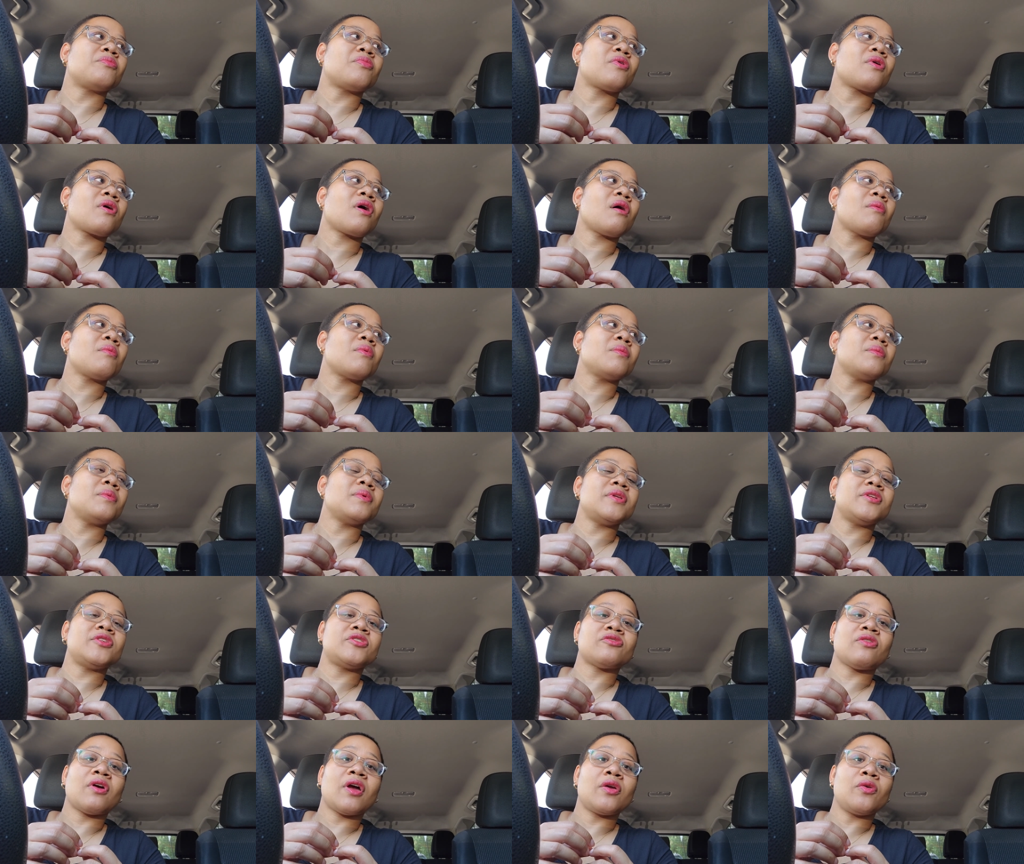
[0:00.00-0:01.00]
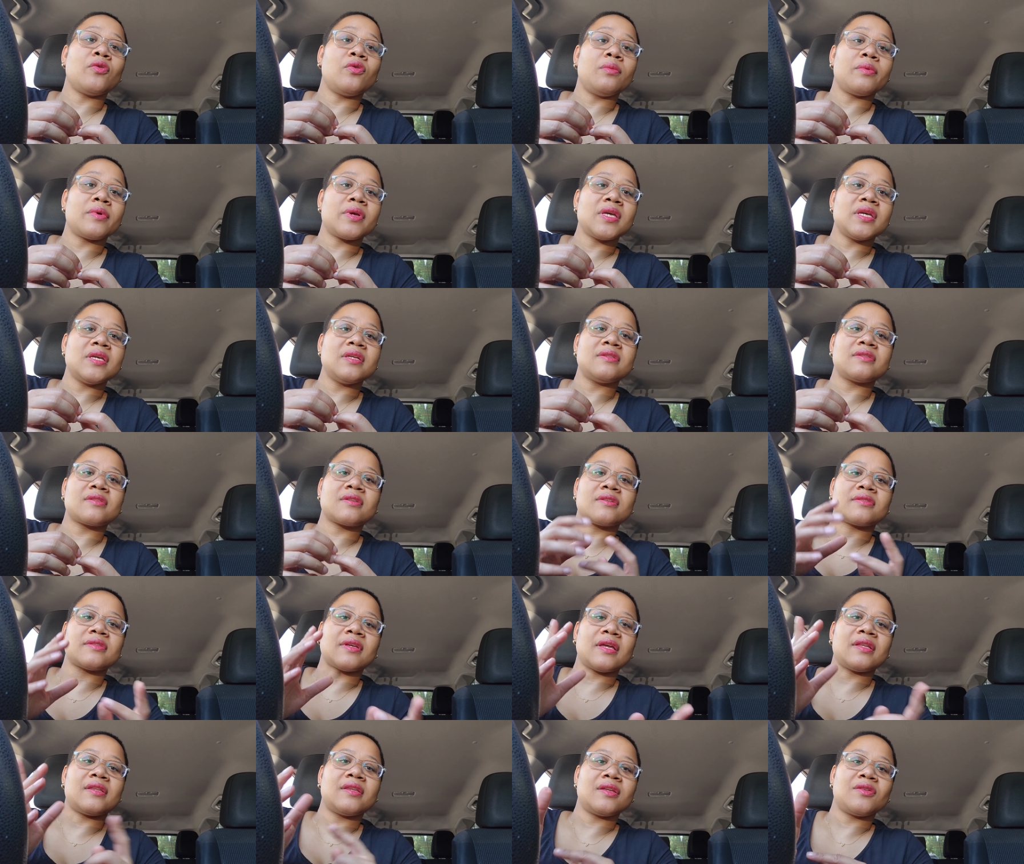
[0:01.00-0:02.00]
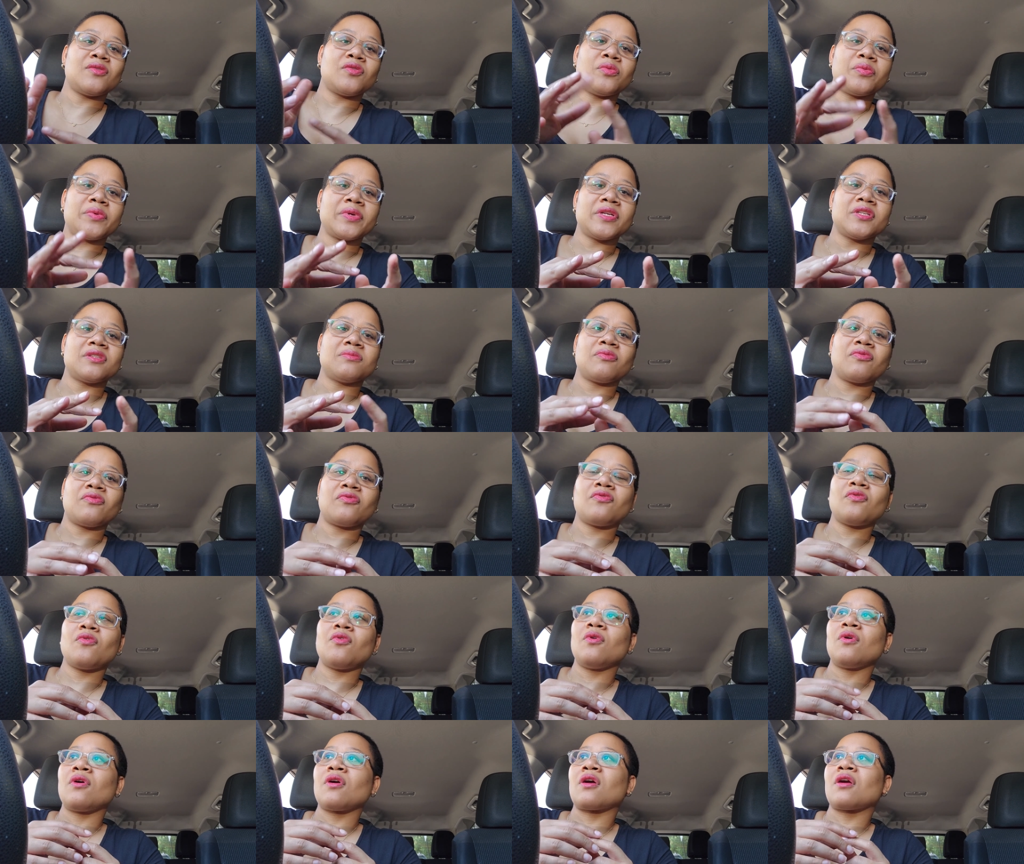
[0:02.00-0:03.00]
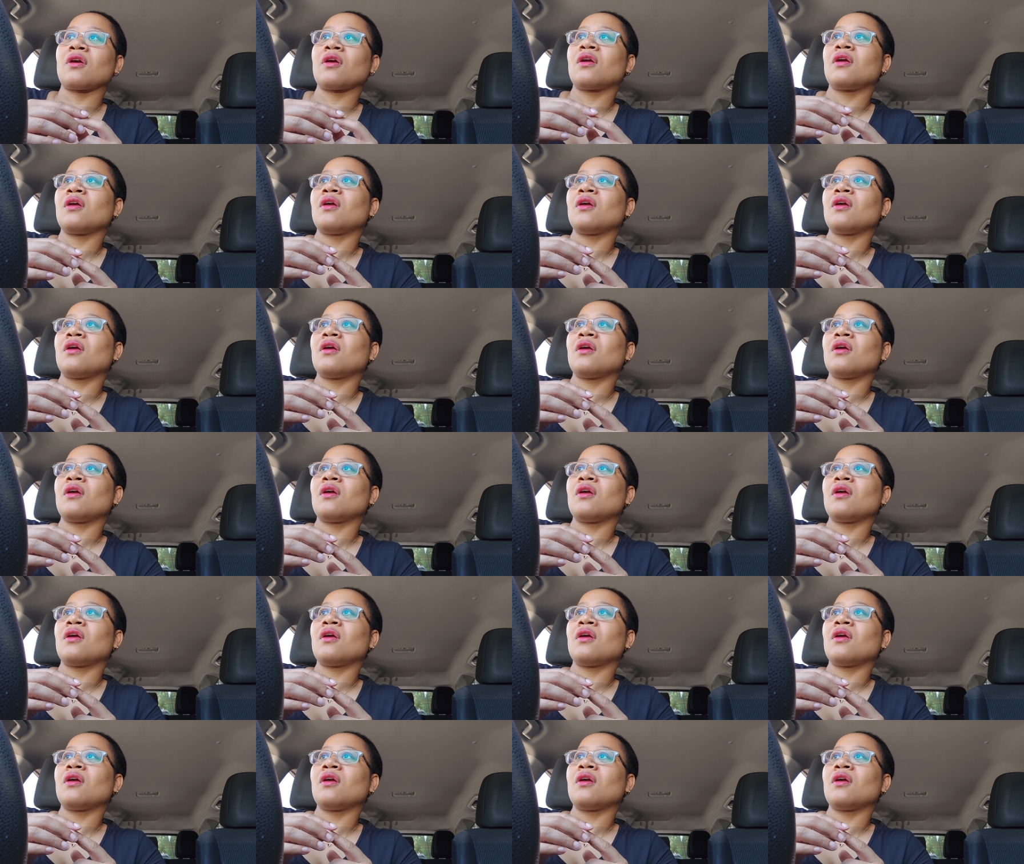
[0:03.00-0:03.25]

probably try Uber Eats because I did Uber Eats for,